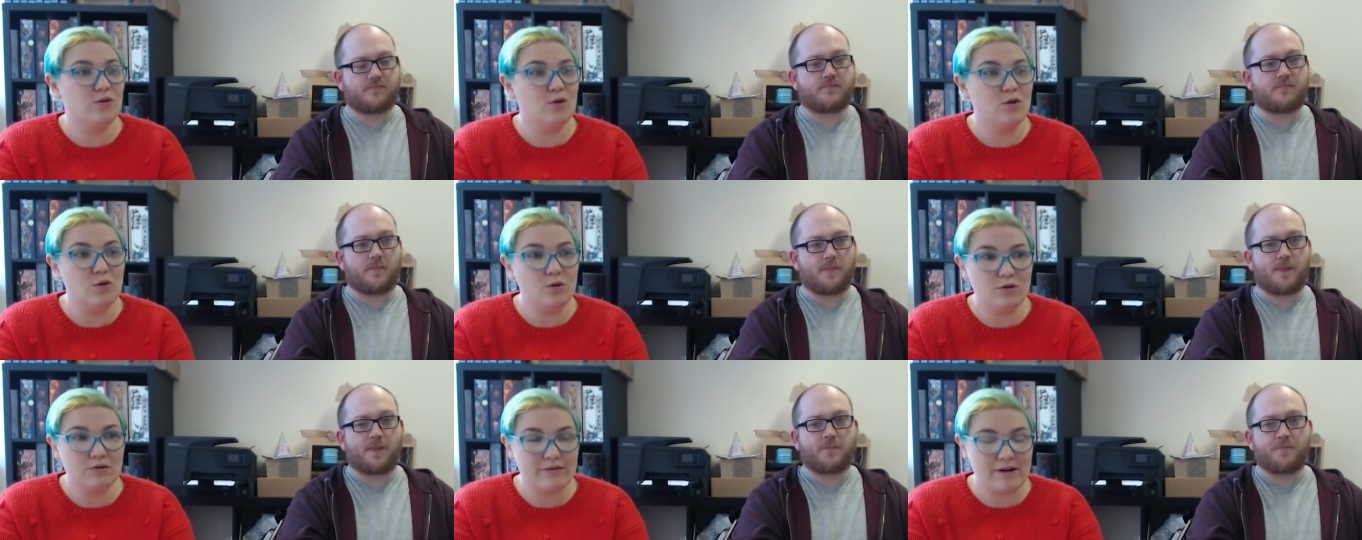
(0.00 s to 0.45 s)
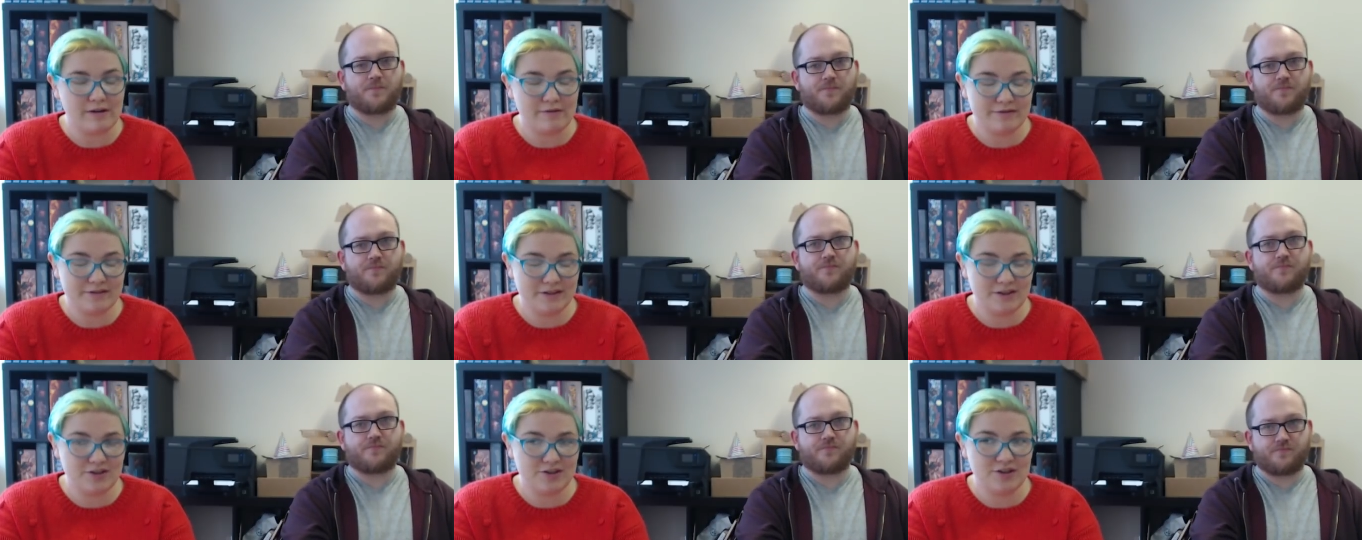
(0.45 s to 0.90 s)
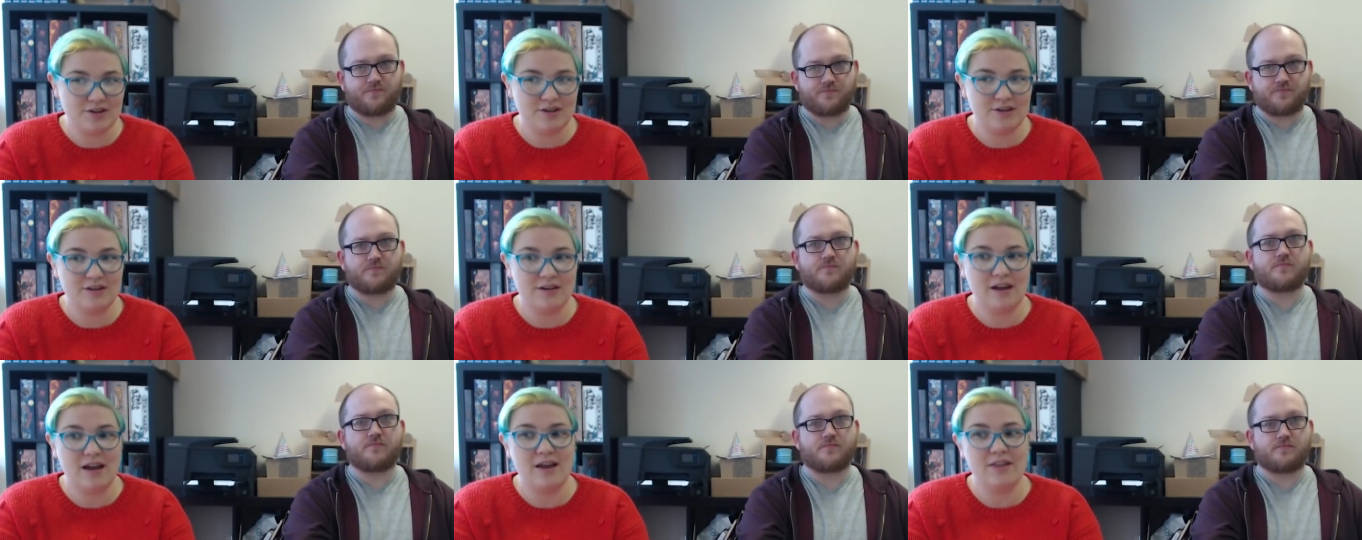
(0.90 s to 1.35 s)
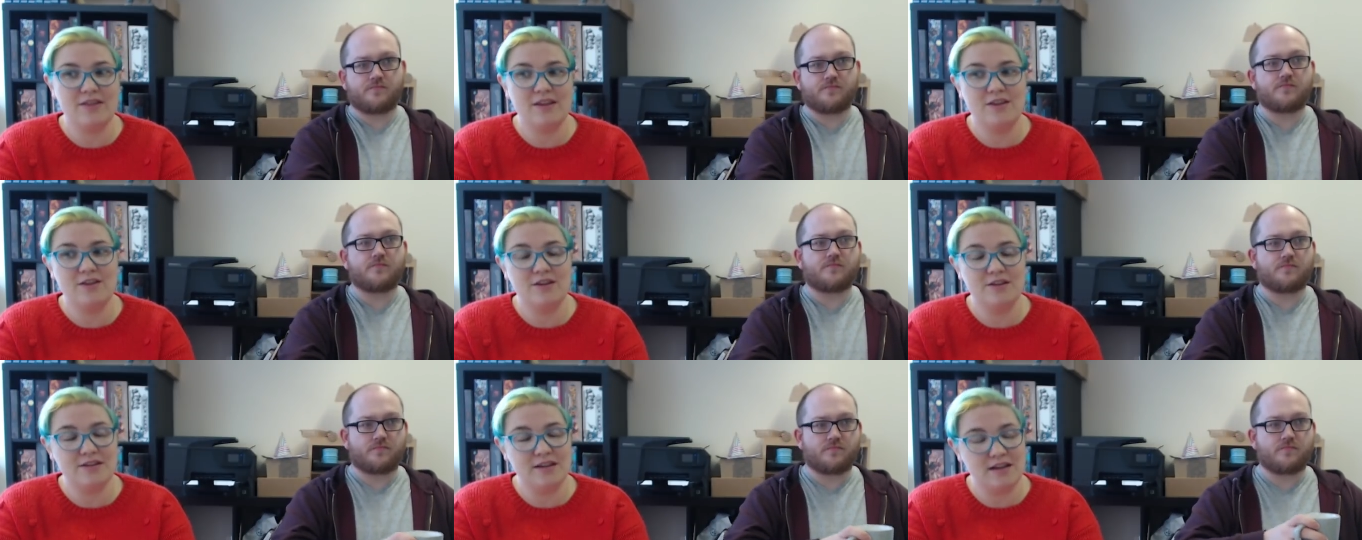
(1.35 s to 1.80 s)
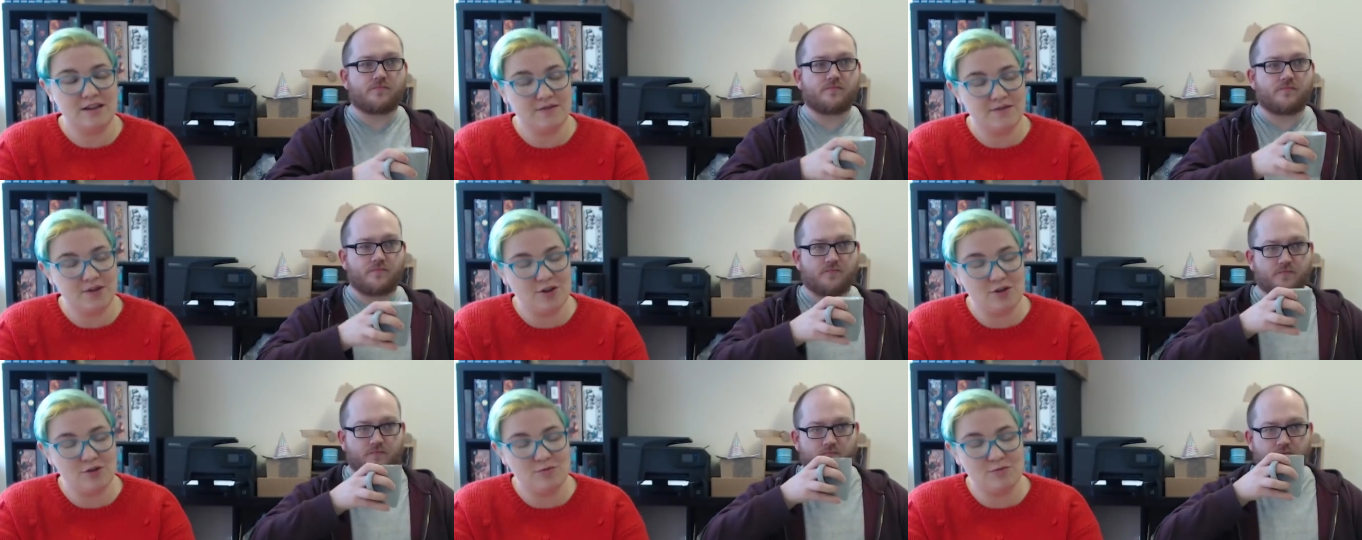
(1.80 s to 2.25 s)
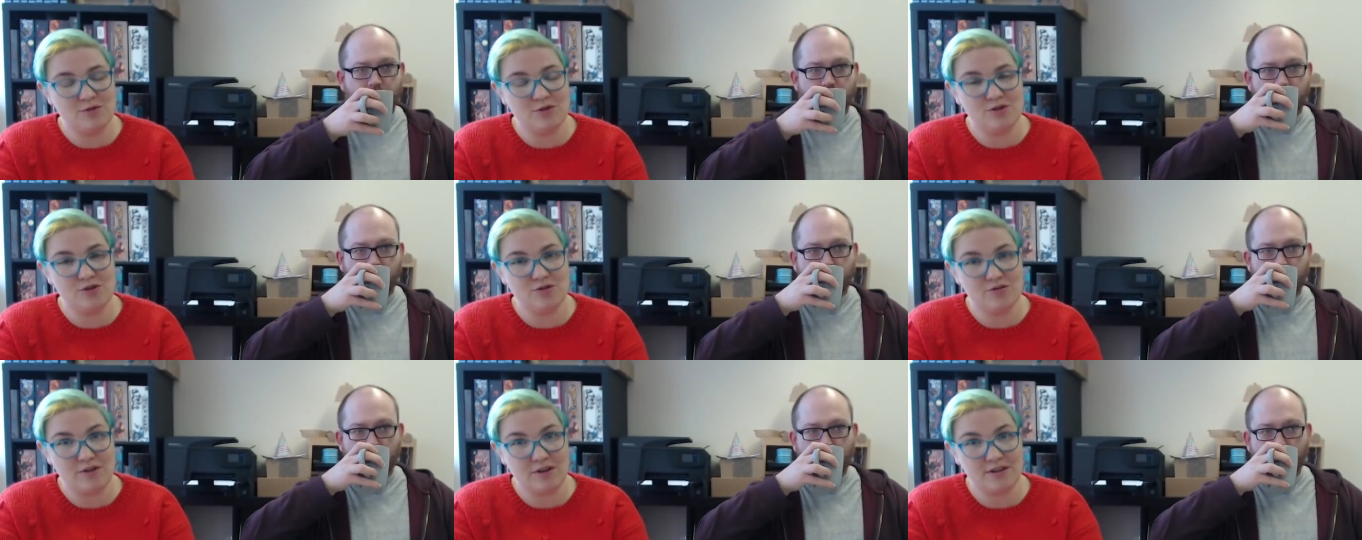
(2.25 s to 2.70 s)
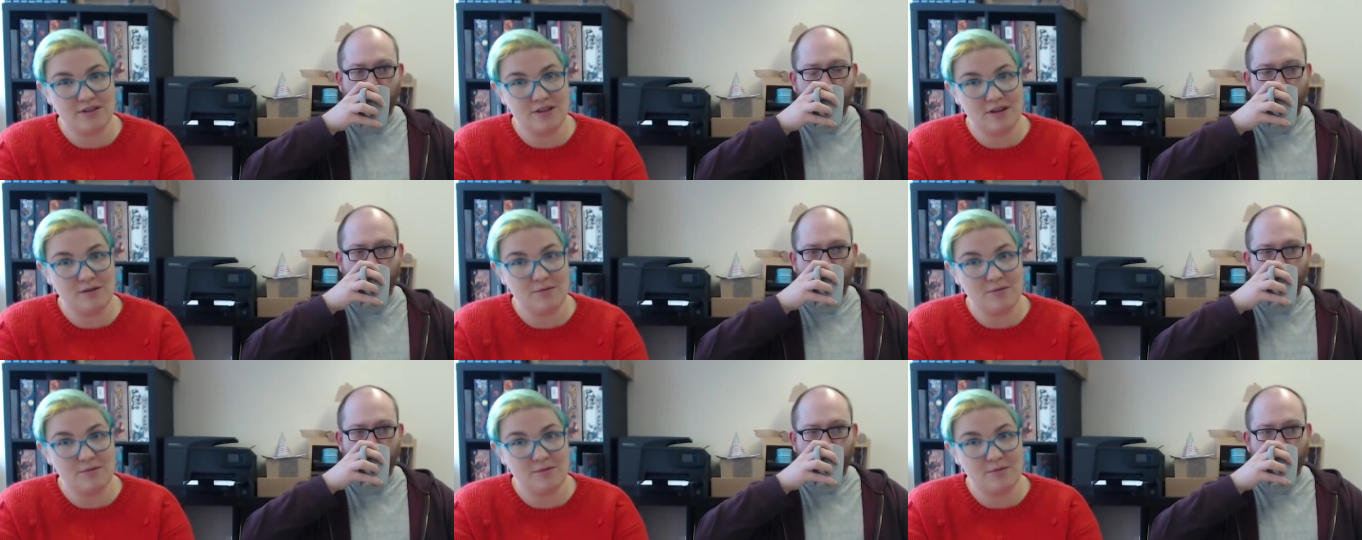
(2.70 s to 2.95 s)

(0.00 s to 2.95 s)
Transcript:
Speaker 1: core requisition, and then your deck of doom constructor,